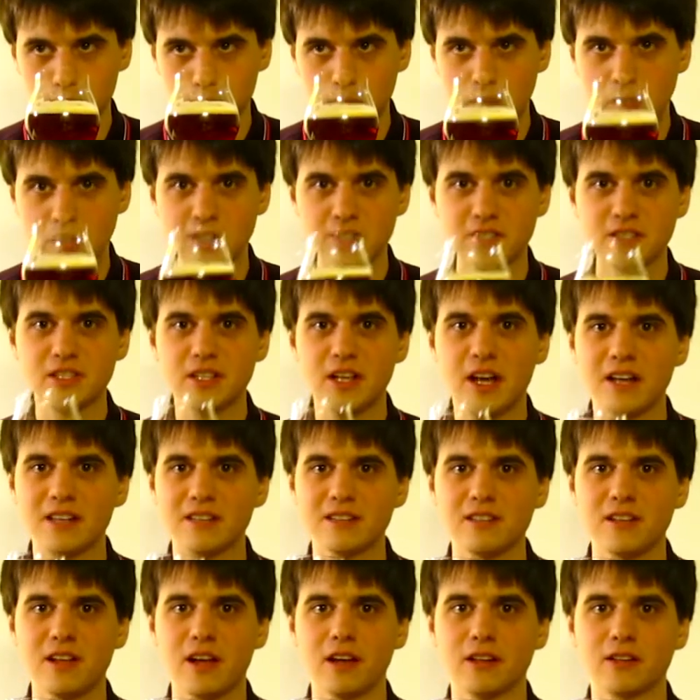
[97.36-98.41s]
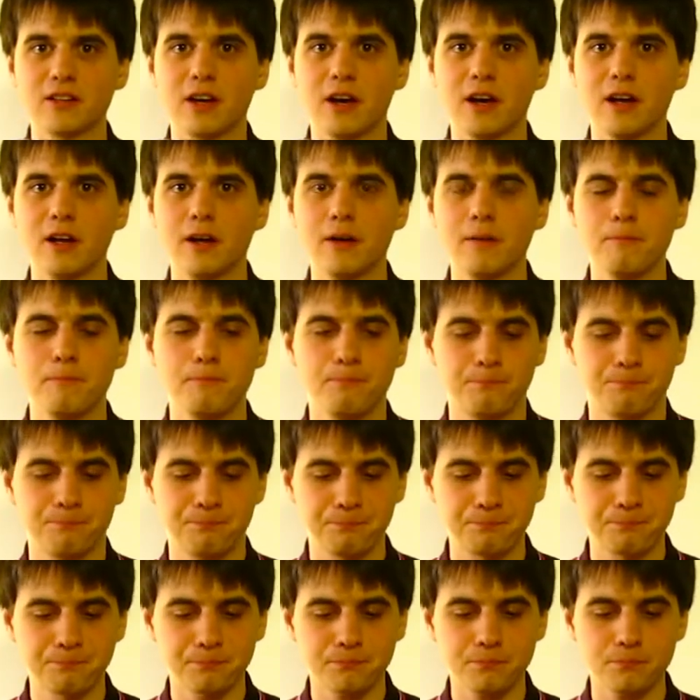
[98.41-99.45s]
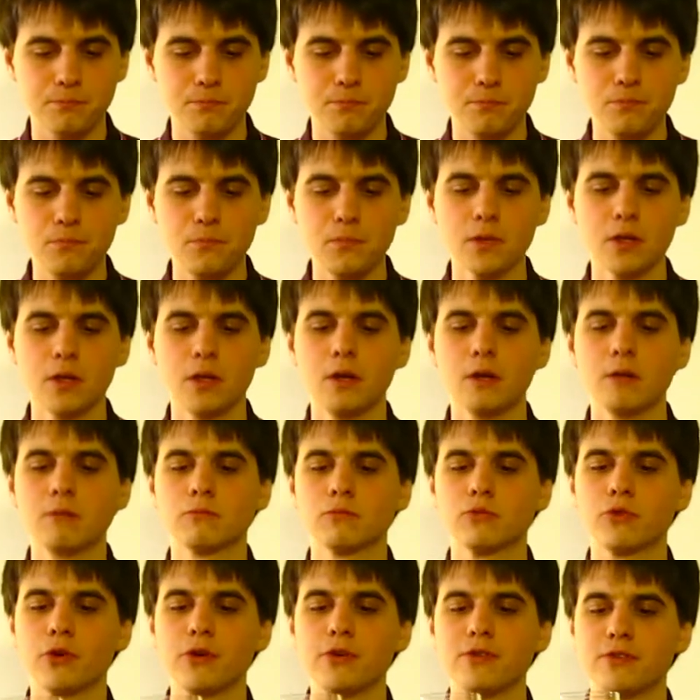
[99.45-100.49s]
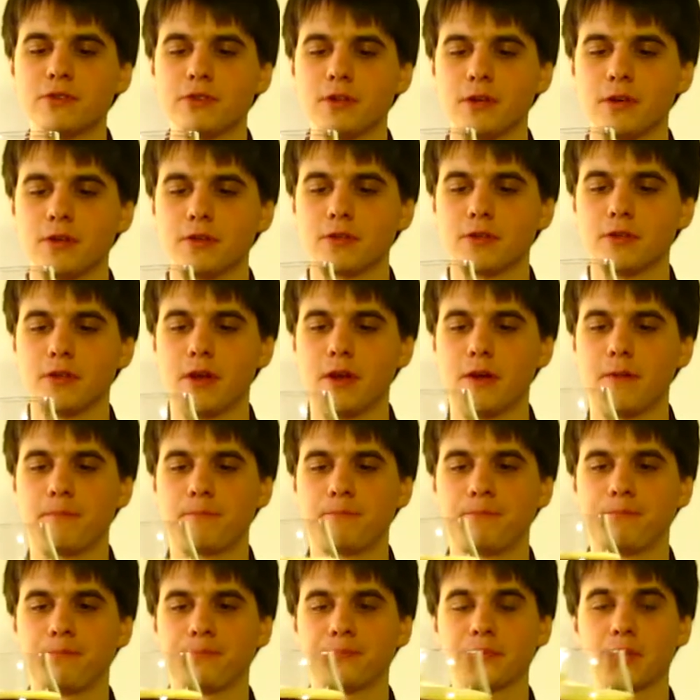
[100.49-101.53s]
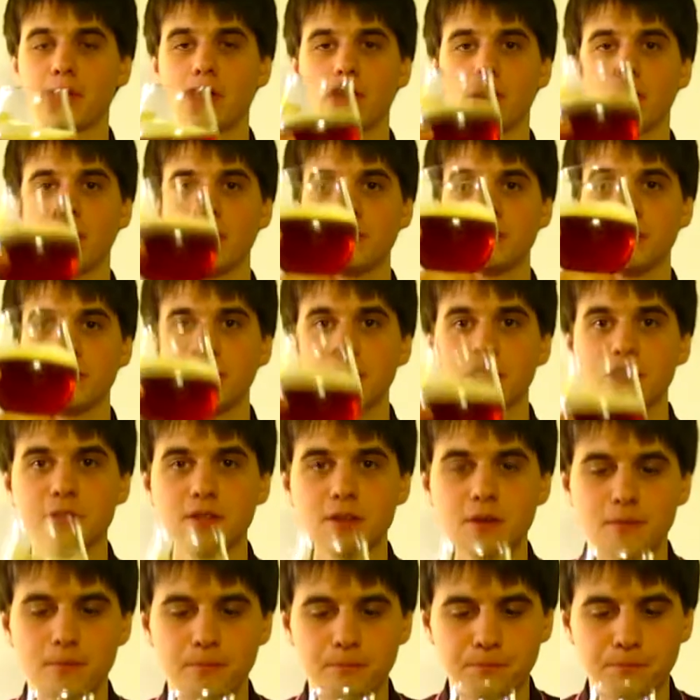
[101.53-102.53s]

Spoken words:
And a slight kind of roastiness there. Alright, cheers.